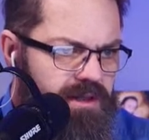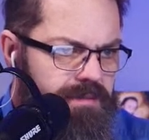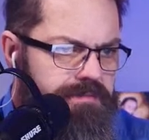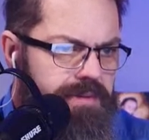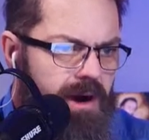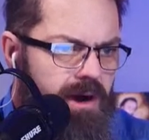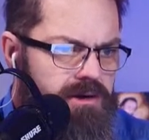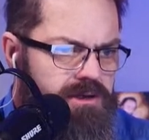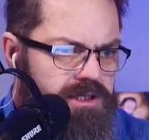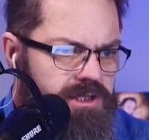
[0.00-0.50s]

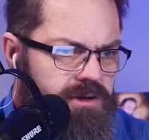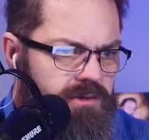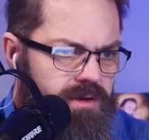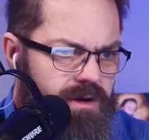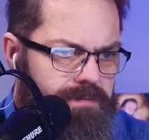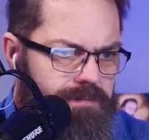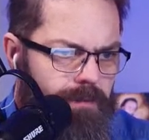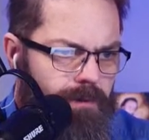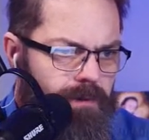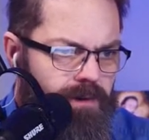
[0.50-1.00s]
The Post
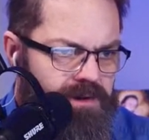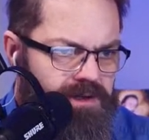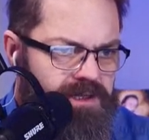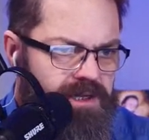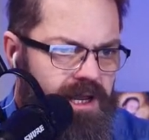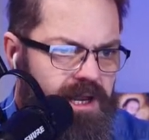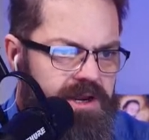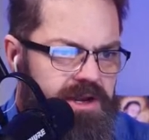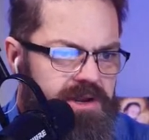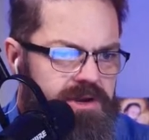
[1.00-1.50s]

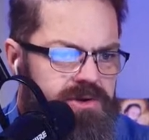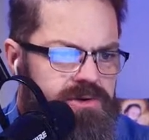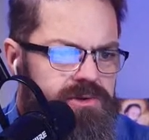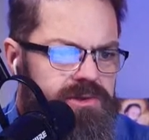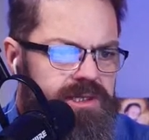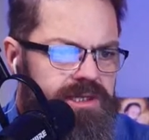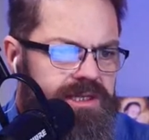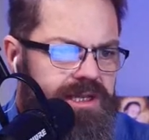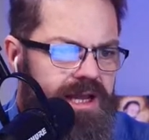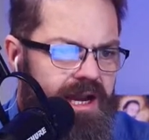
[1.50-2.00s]
reports a
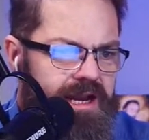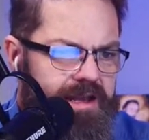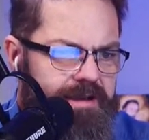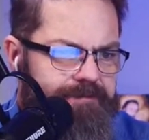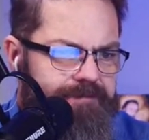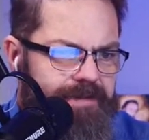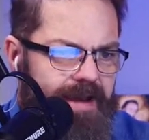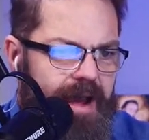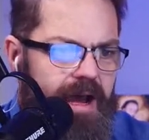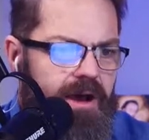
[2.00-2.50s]
new
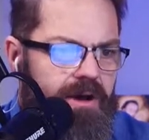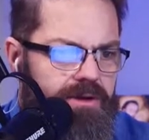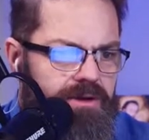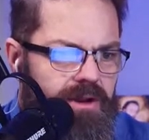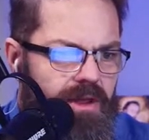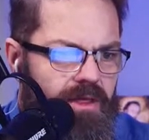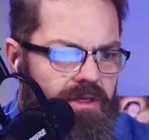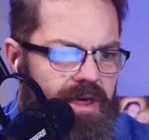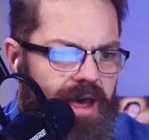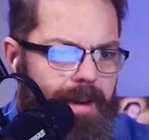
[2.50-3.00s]
study
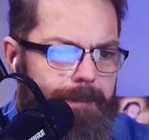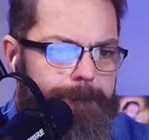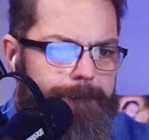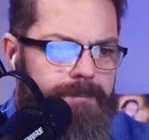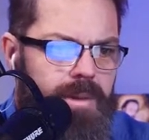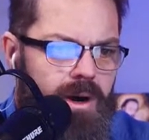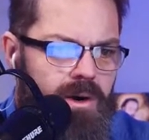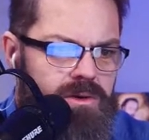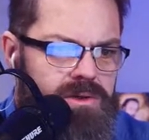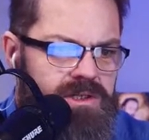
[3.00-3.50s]
found that
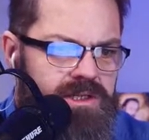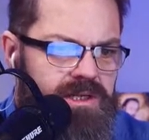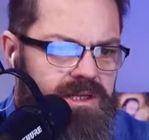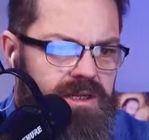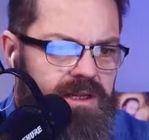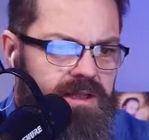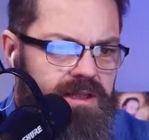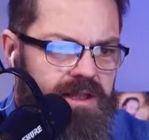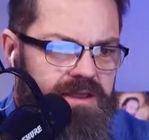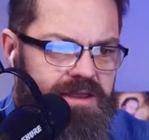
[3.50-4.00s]

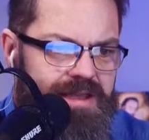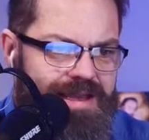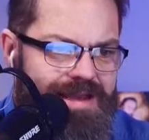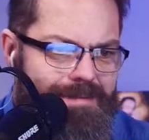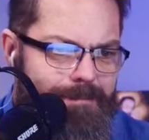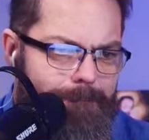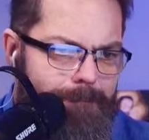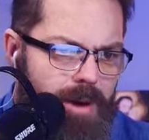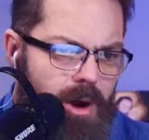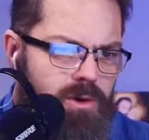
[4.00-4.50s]

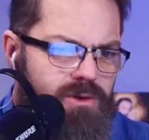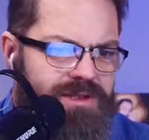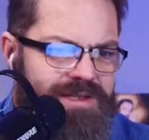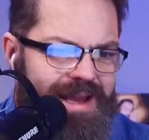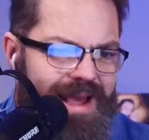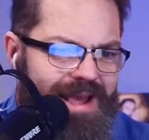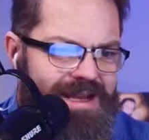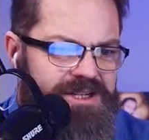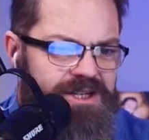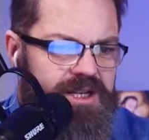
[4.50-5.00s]
the
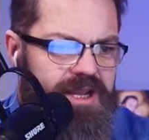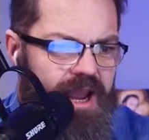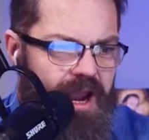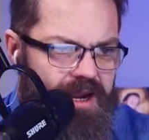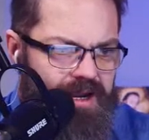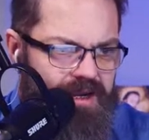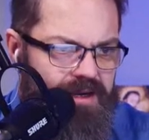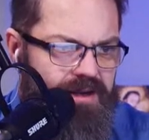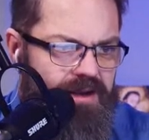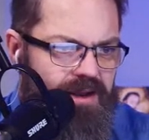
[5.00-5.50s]
most
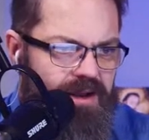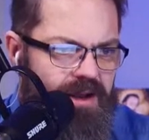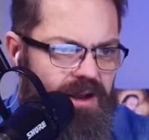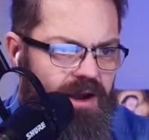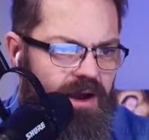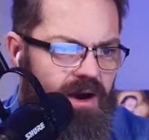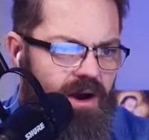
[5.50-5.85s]
educated